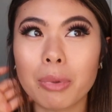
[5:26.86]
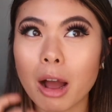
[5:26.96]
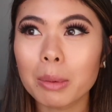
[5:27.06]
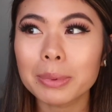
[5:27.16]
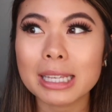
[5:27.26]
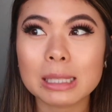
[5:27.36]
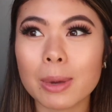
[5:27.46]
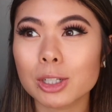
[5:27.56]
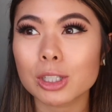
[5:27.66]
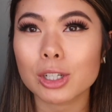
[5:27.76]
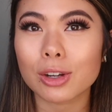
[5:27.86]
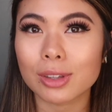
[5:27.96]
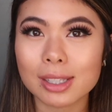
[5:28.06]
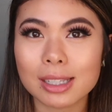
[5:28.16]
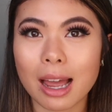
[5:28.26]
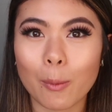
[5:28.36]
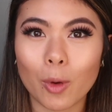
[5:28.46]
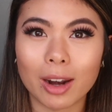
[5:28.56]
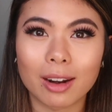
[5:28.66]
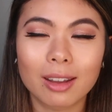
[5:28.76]
probably especially during this time
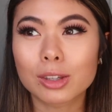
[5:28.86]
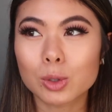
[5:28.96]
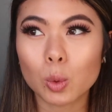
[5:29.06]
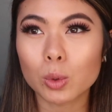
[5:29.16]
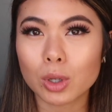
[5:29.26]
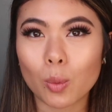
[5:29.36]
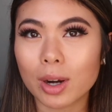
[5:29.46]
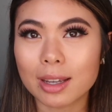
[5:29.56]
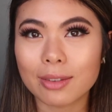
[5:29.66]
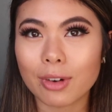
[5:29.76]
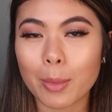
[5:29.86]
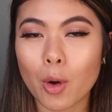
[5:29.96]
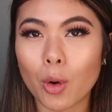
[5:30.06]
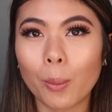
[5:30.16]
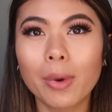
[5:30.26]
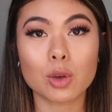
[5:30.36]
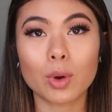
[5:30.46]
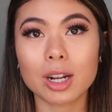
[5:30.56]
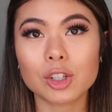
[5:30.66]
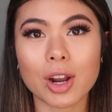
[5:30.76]
when the schools are working from home. You
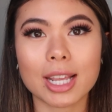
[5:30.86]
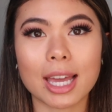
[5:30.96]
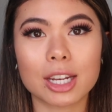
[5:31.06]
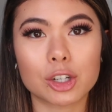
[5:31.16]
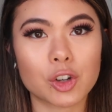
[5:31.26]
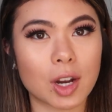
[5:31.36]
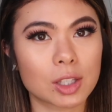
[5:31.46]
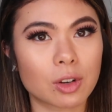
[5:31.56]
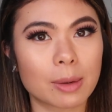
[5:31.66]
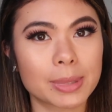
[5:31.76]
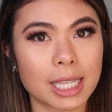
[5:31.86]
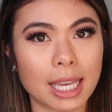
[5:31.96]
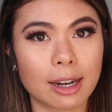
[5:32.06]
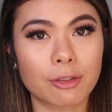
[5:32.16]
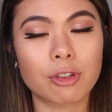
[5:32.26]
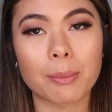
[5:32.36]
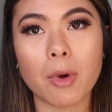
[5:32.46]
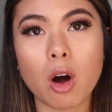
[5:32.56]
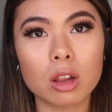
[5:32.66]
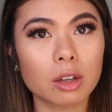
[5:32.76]
want to try to get your transcripts in from
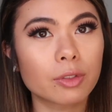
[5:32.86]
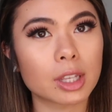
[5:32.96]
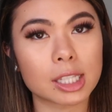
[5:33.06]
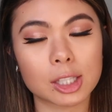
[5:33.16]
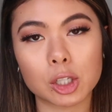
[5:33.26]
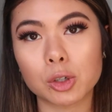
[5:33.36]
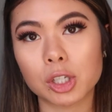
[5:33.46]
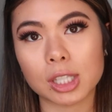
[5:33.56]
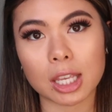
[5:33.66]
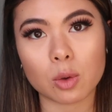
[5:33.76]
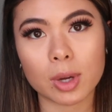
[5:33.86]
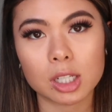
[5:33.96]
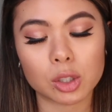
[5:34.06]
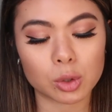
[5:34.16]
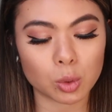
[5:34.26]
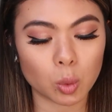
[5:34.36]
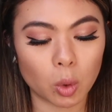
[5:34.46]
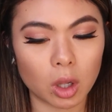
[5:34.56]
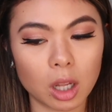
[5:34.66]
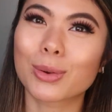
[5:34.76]
all of the institutions that you went to
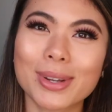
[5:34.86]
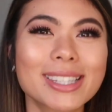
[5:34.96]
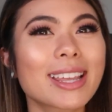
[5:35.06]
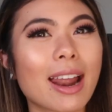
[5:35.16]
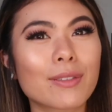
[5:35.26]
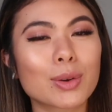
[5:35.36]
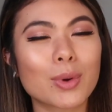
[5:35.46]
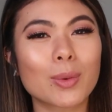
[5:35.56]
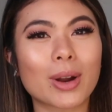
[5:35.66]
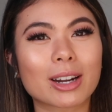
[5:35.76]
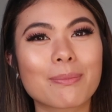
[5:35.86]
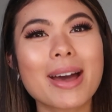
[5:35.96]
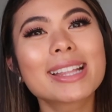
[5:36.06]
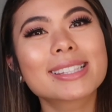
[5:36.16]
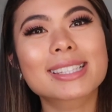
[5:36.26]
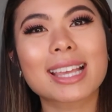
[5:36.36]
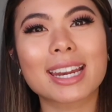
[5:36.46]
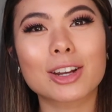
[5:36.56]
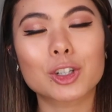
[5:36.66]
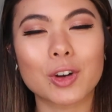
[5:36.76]
school. The reason that everyone recommends
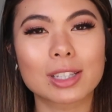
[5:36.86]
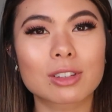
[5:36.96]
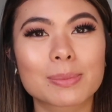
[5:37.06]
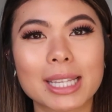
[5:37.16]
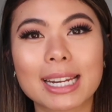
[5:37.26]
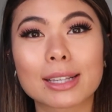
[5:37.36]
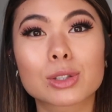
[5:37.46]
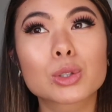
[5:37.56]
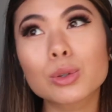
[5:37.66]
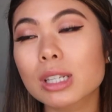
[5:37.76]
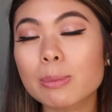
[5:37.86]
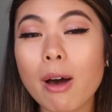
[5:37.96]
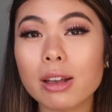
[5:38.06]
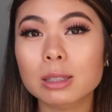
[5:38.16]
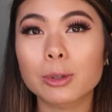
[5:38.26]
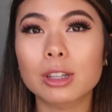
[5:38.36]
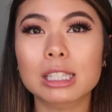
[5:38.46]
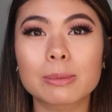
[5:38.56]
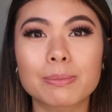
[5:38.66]
getting your transcripts in as soon as possible is